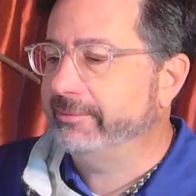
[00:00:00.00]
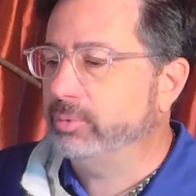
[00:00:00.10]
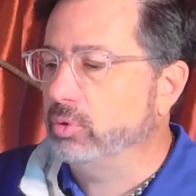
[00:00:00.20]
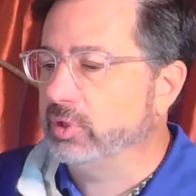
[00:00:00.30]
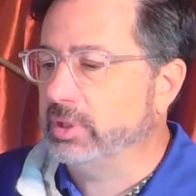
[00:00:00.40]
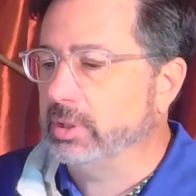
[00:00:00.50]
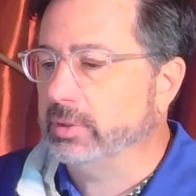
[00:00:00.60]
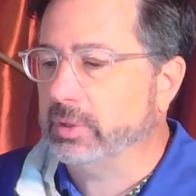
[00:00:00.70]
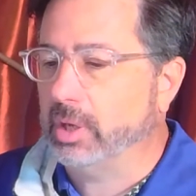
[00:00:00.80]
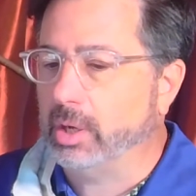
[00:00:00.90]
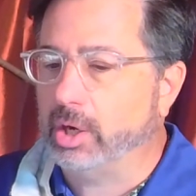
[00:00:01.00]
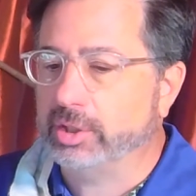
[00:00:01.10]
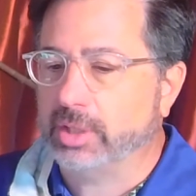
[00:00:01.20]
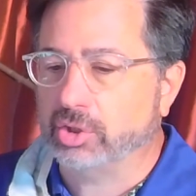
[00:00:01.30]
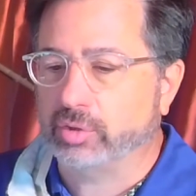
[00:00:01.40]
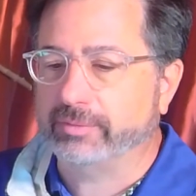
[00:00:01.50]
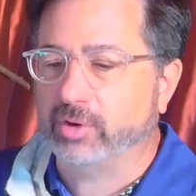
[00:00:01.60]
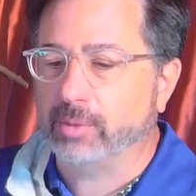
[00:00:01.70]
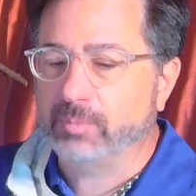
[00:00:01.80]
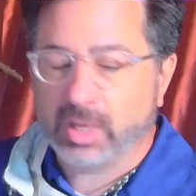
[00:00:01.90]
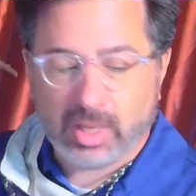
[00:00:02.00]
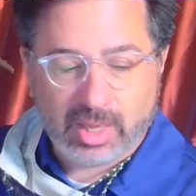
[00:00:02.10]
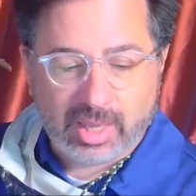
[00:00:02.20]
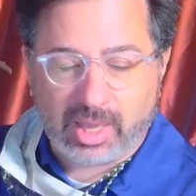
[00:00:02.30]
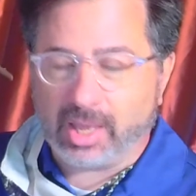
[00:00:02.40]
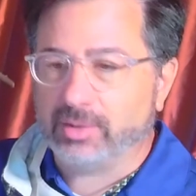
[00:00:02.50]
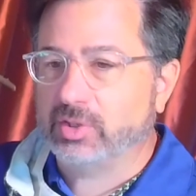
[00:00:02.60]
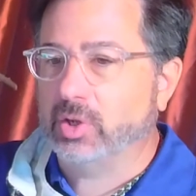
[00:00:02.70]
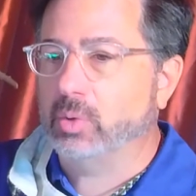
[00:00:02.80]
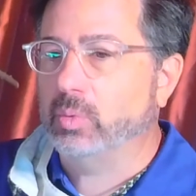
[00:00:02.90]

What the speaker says: Poosty's architecture firm. And so